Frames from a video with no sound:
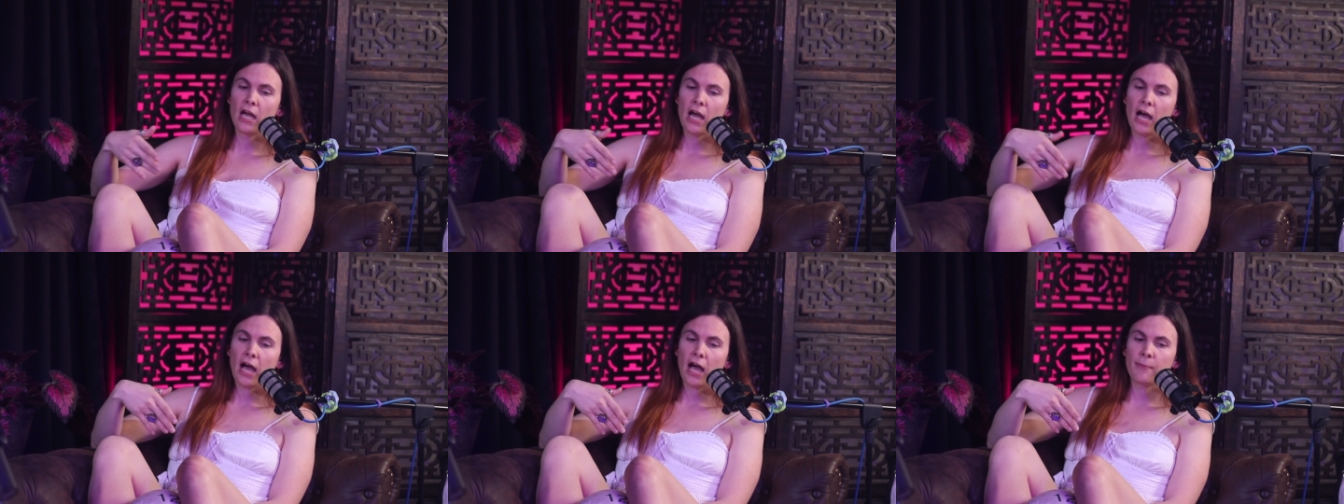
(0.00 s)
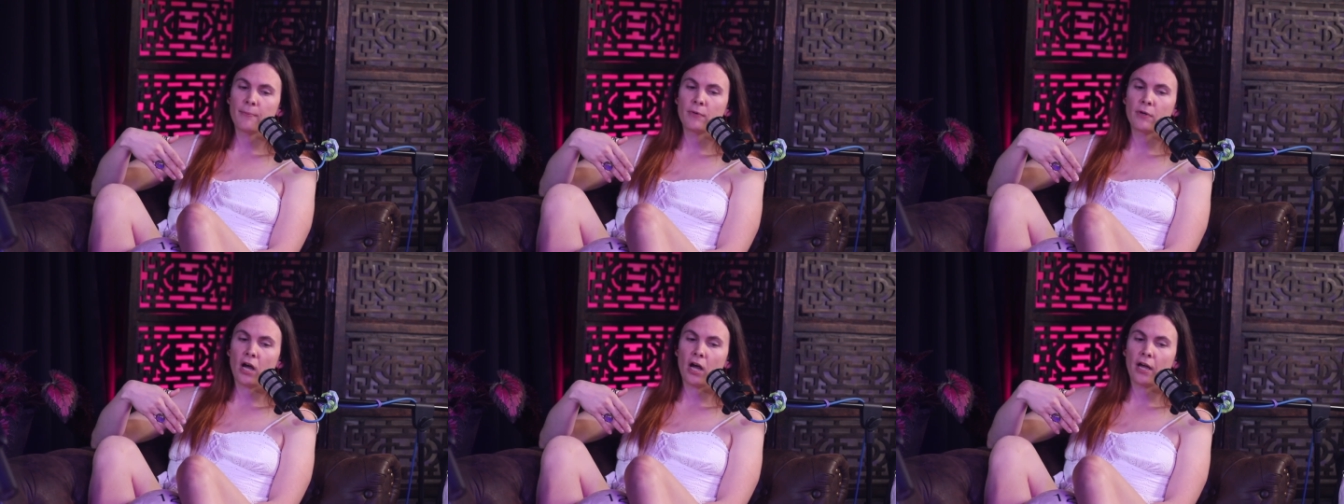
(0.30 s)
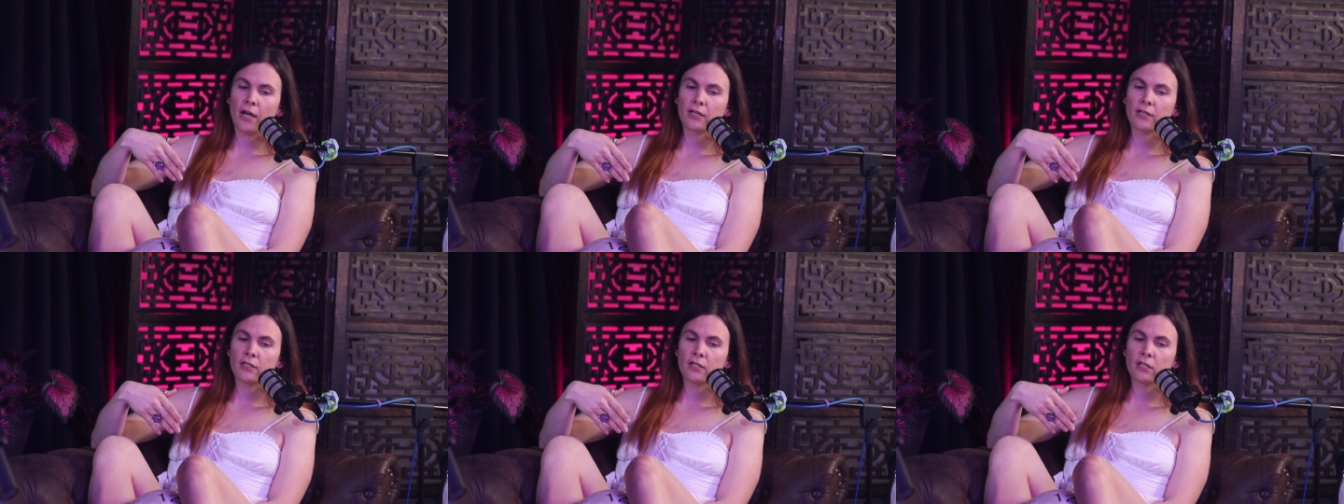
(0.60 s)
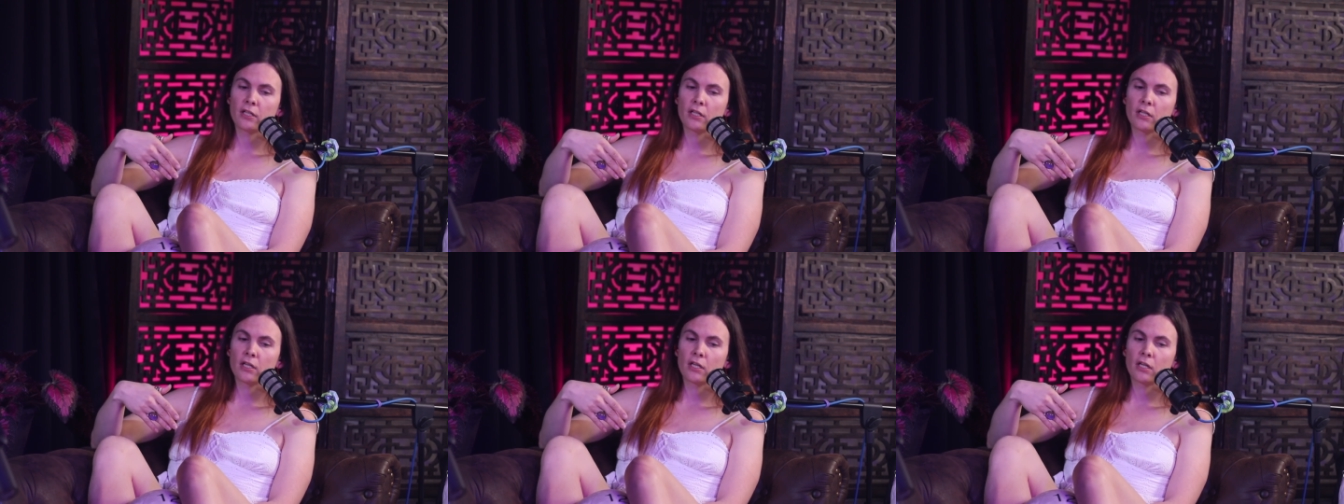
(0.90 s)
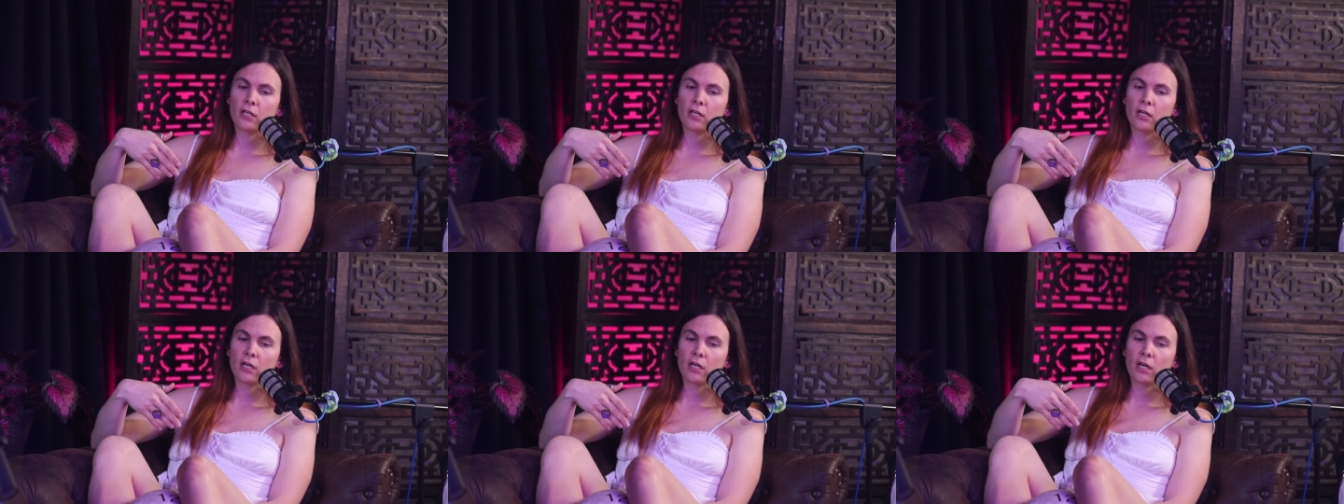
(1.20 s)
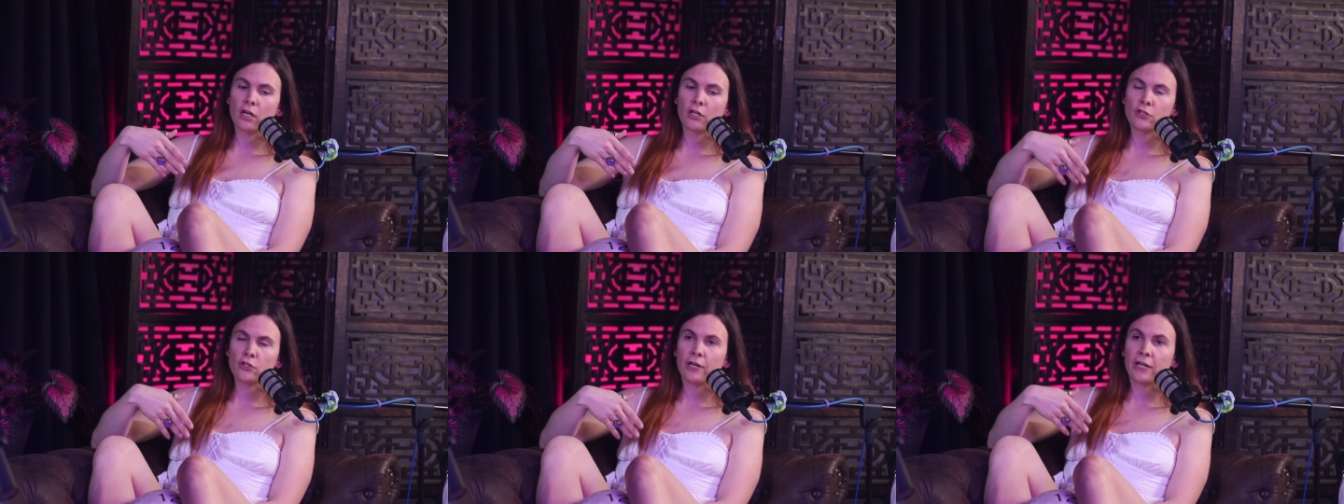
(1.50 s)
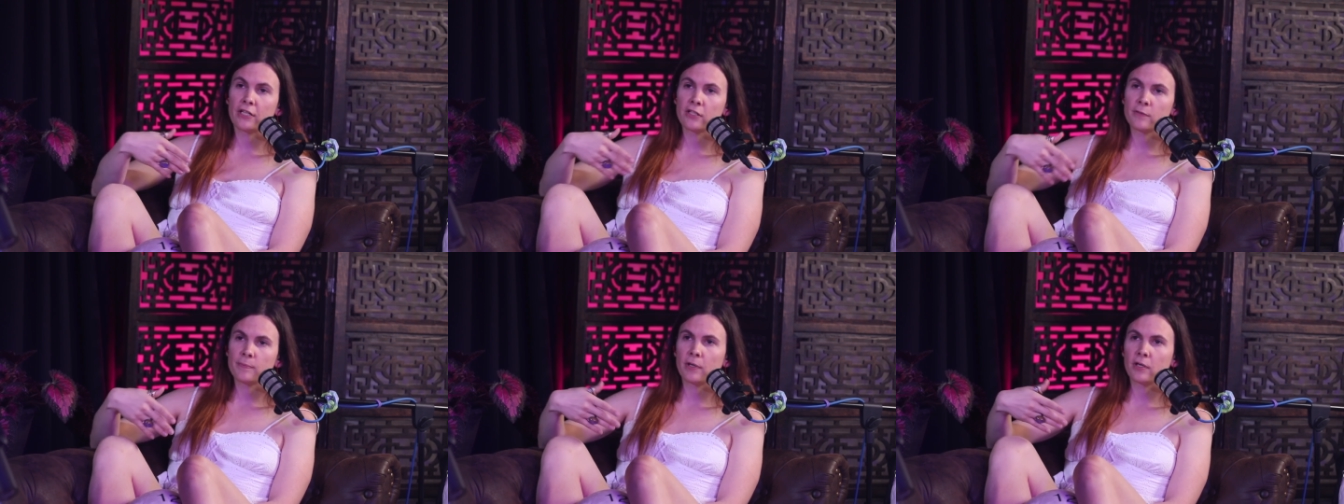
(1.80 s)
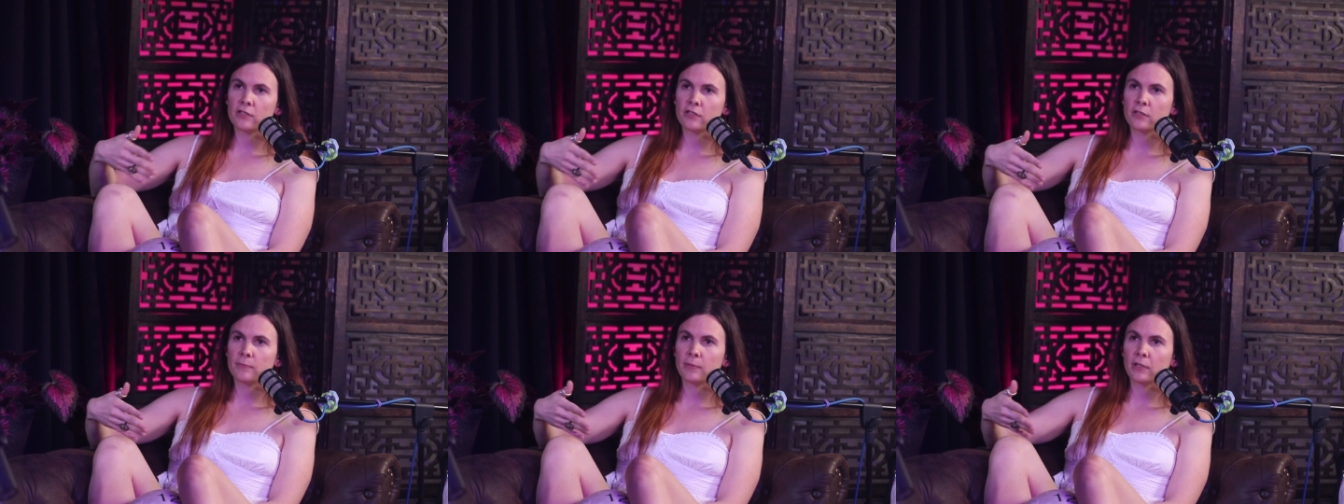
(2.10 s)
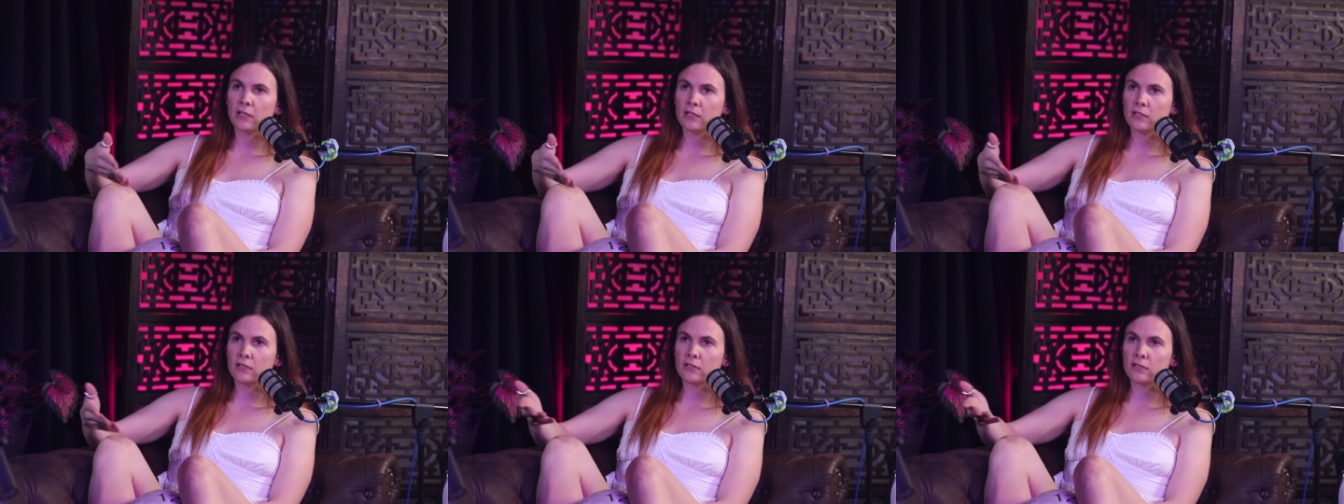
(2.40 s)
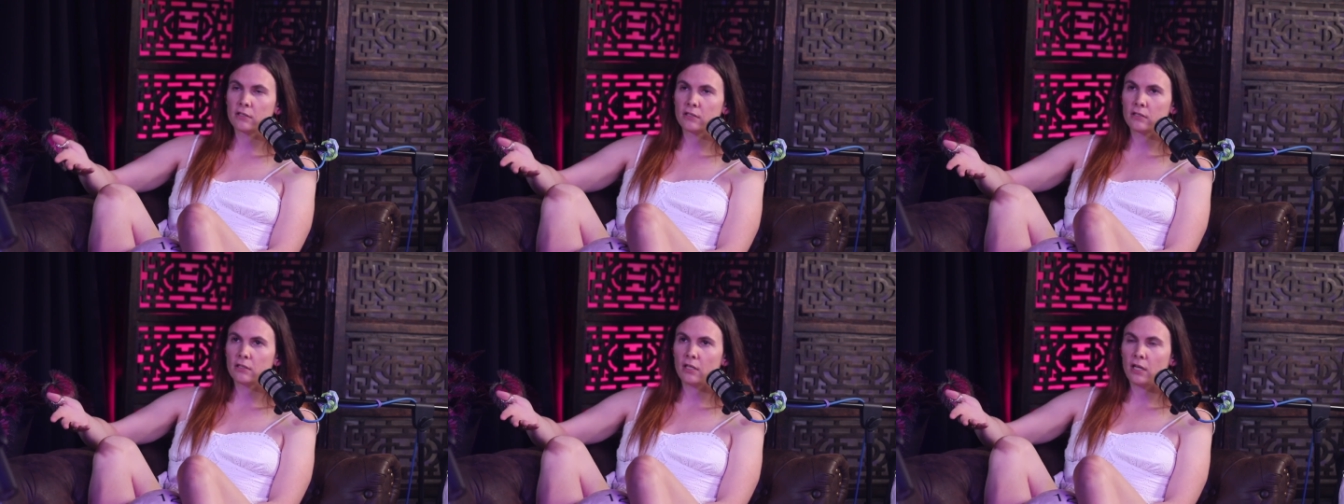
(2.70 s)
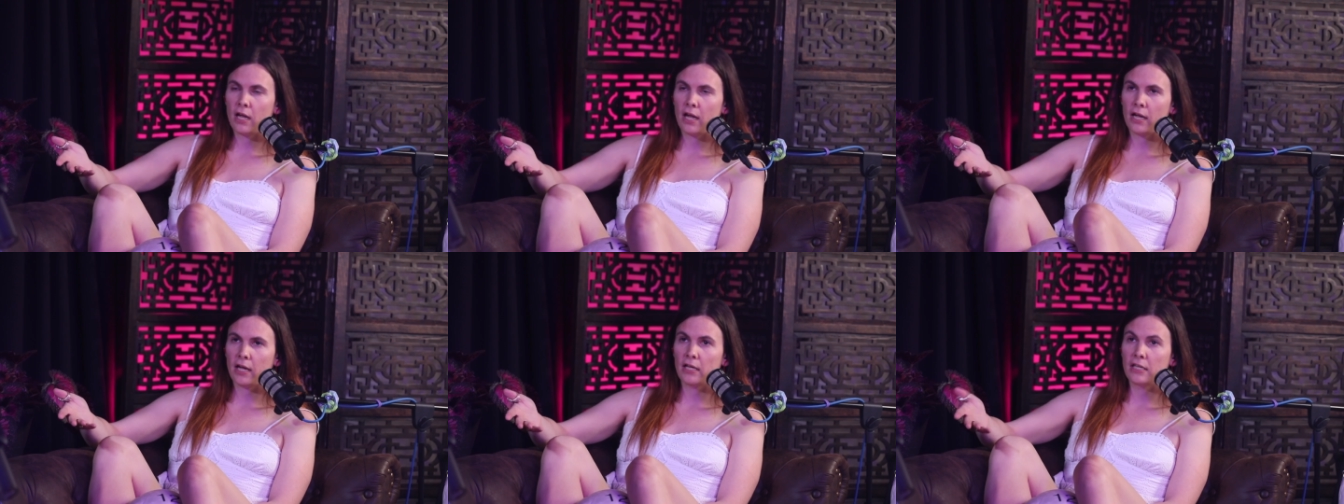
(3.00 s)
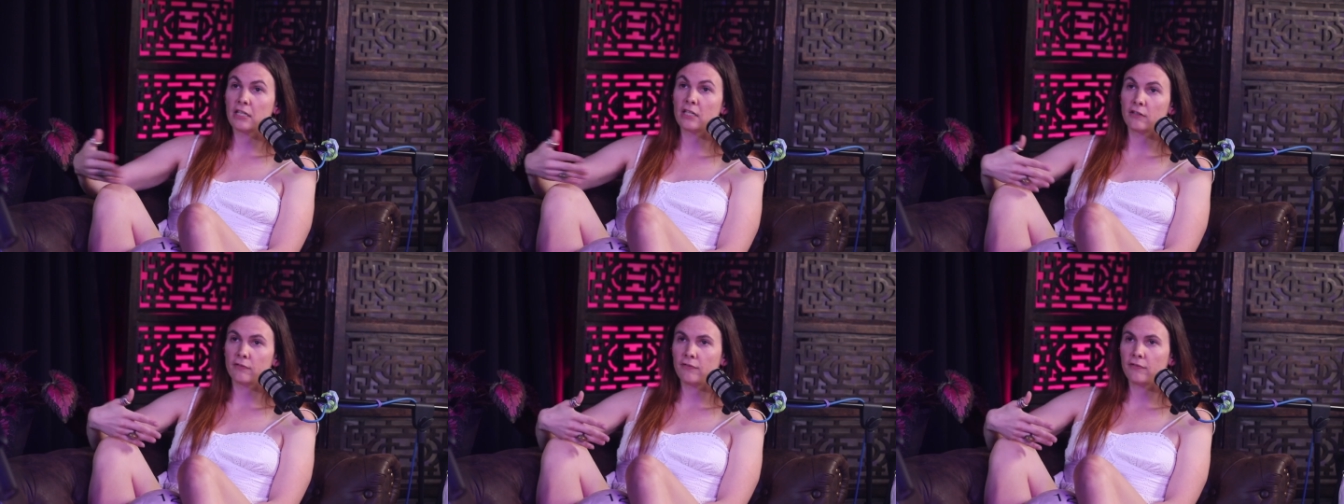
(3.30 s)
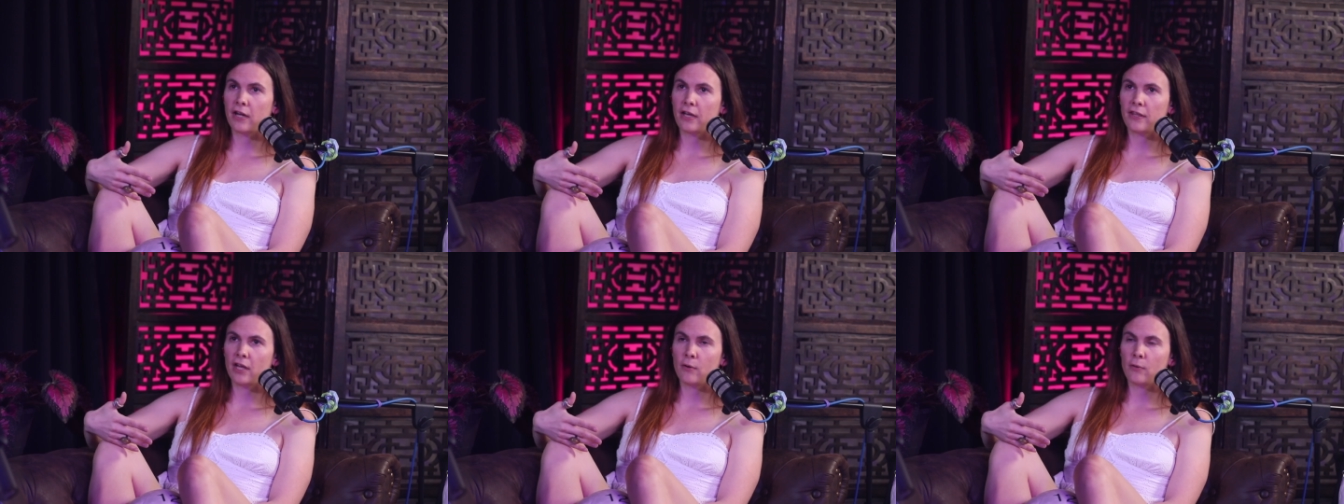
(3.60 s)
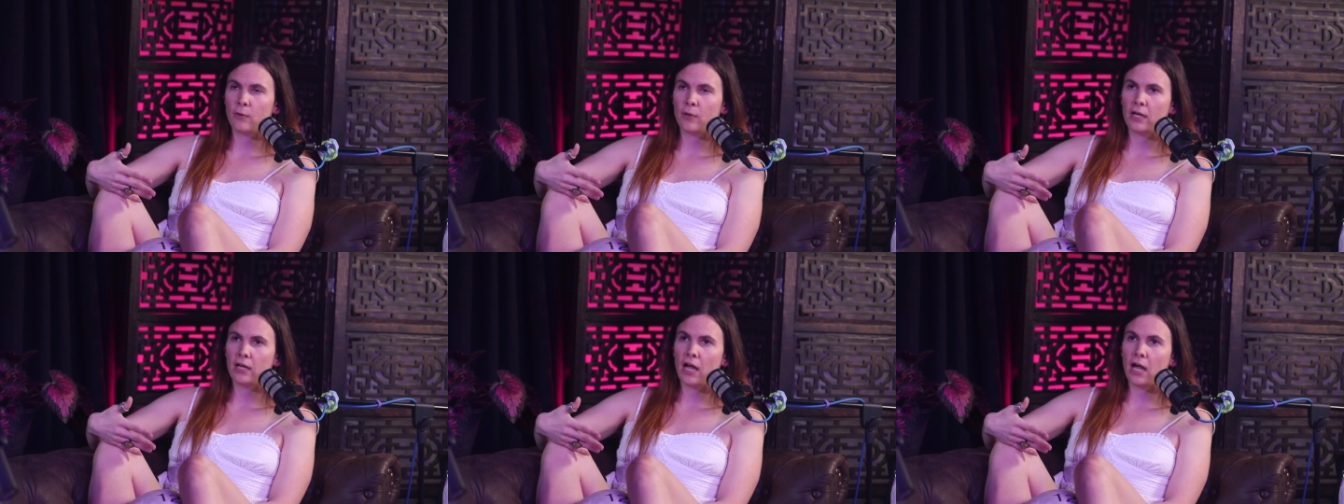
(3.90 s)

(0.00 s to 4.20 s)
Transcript: I'm not a trans person because I identify that way. Mm.